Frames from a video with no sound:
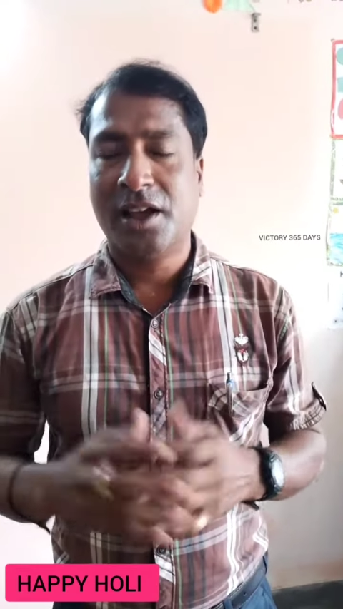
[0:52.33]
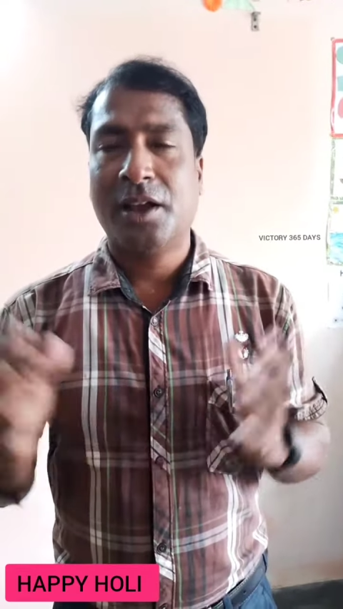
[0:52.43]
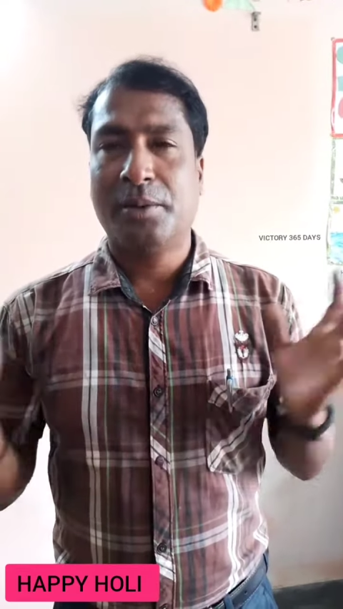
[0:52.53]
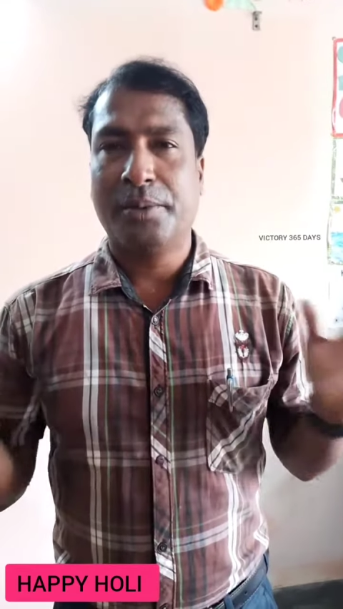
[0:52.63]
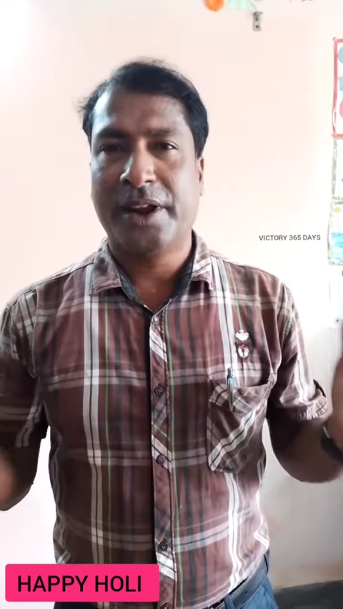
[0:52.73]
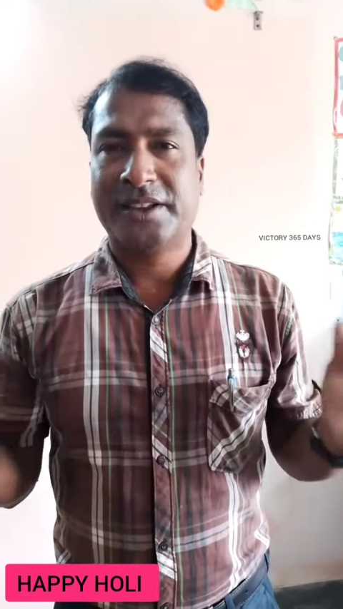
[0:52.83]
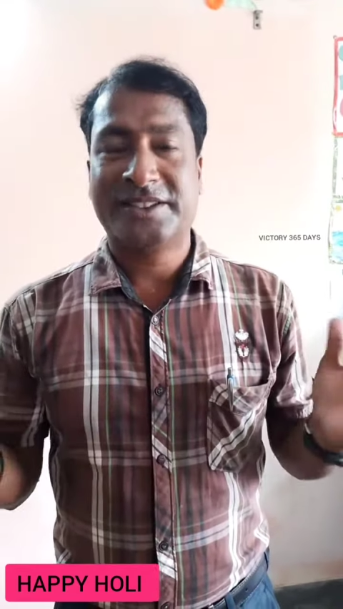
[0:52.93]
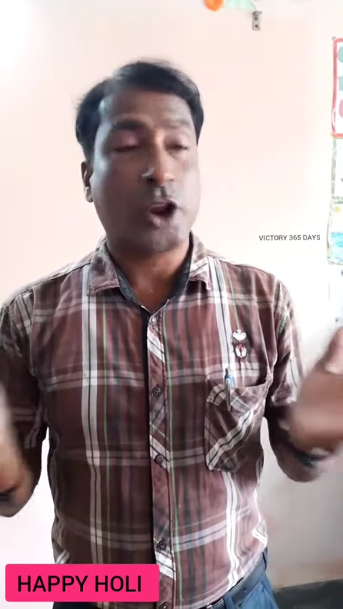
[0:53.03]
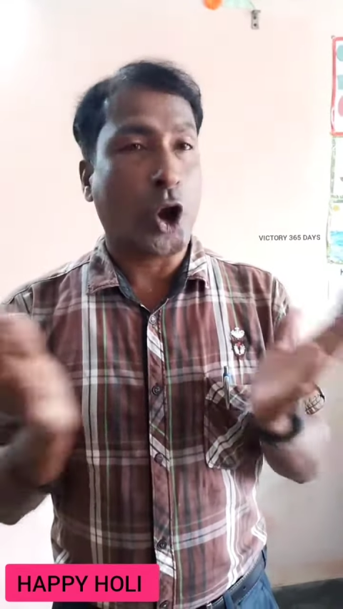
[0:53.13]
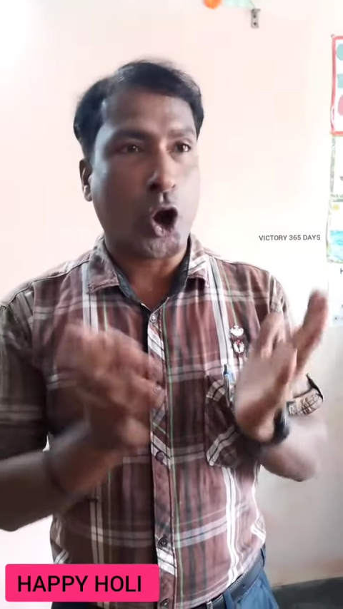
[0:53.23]
brings a
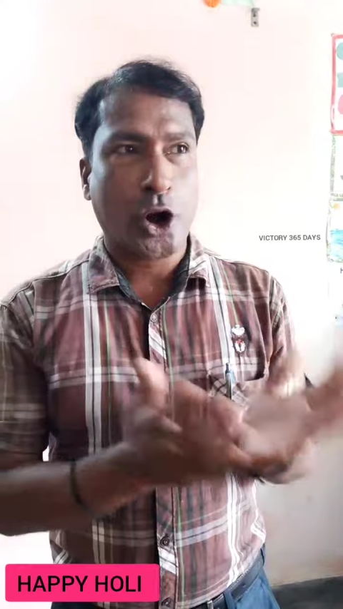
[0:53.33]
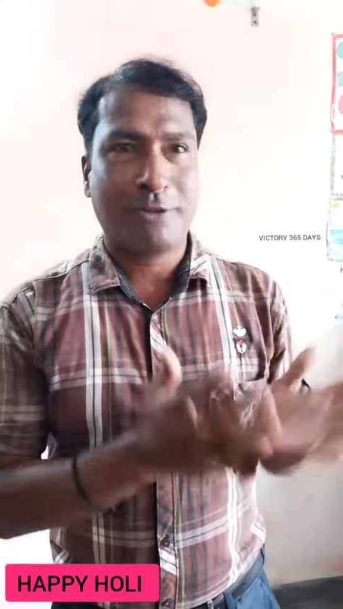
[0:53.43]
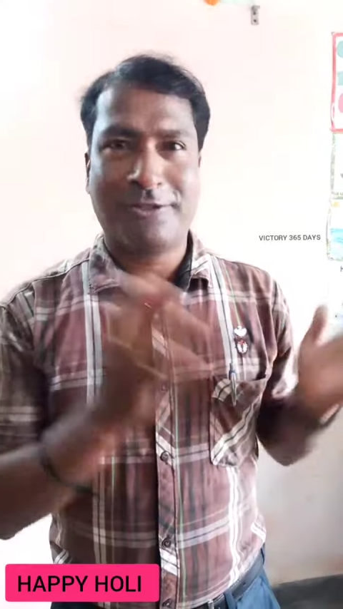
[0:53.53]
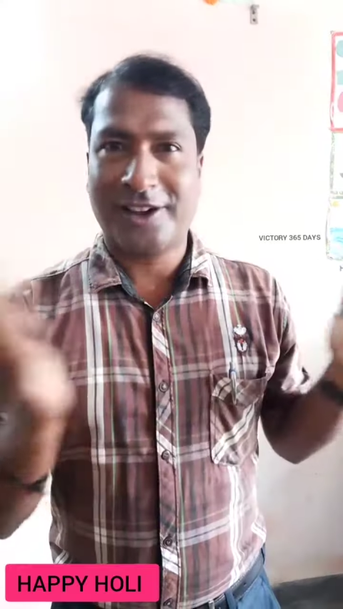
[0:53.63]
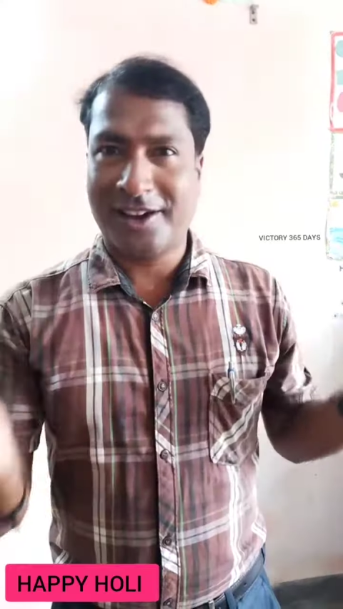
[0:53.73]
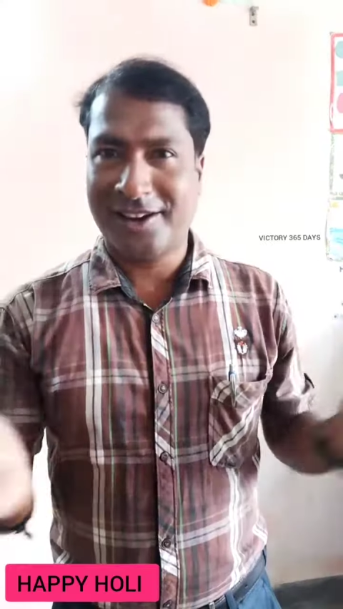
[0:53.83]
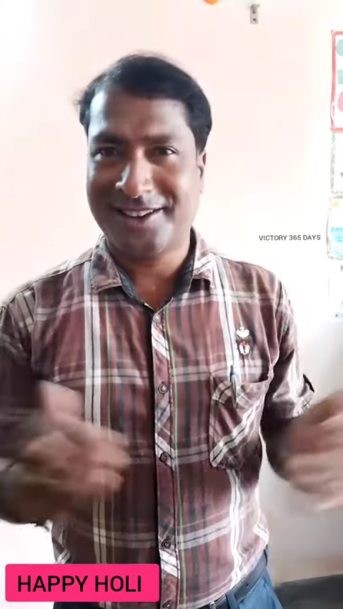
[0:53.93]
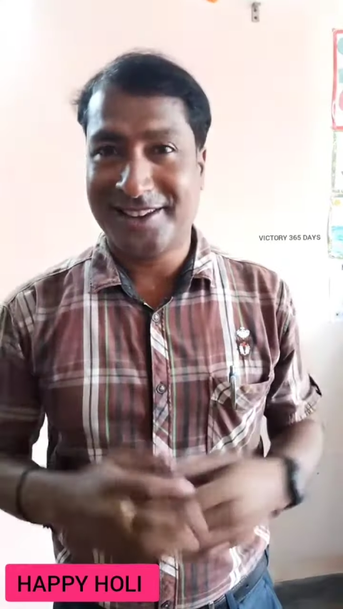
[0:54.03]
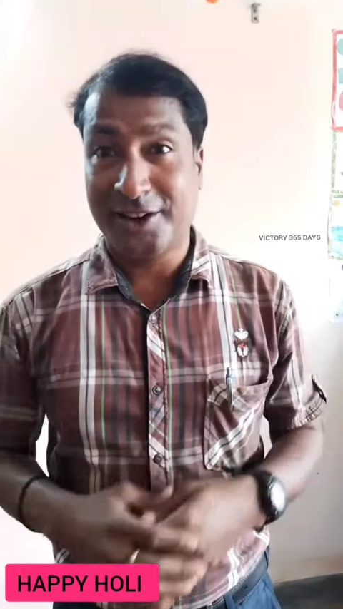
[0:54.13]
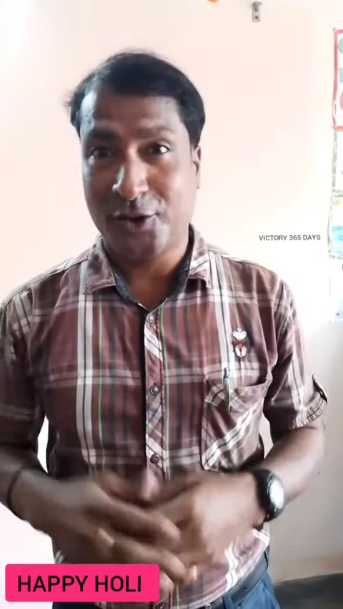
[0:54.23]
lot of colors
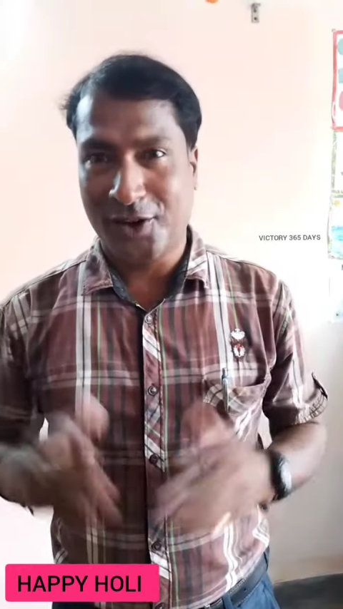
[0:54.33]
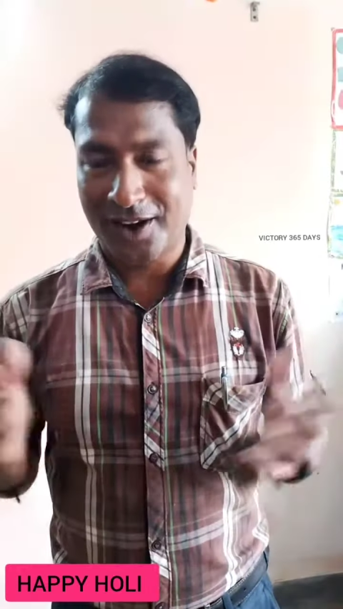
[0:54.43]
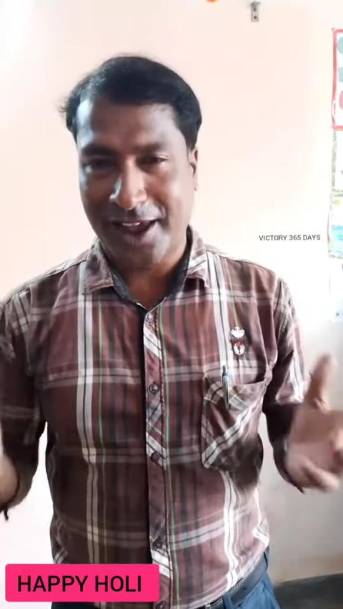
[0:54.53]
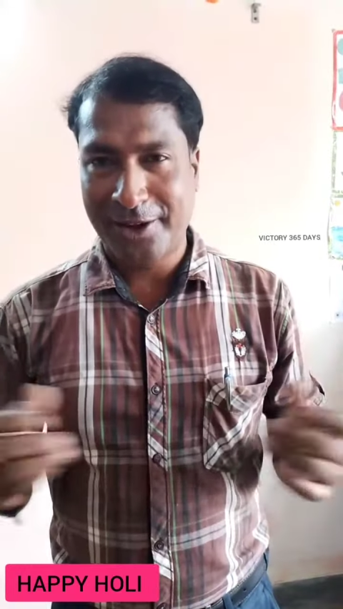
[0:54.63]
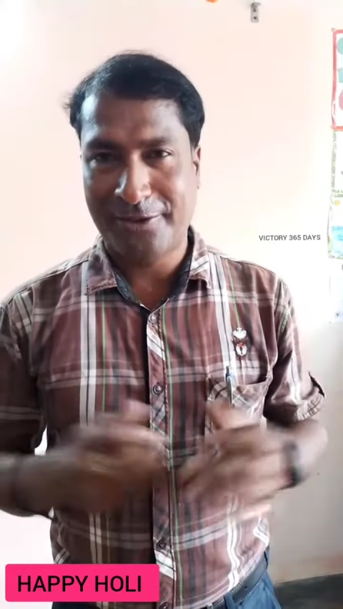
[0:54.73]
in your life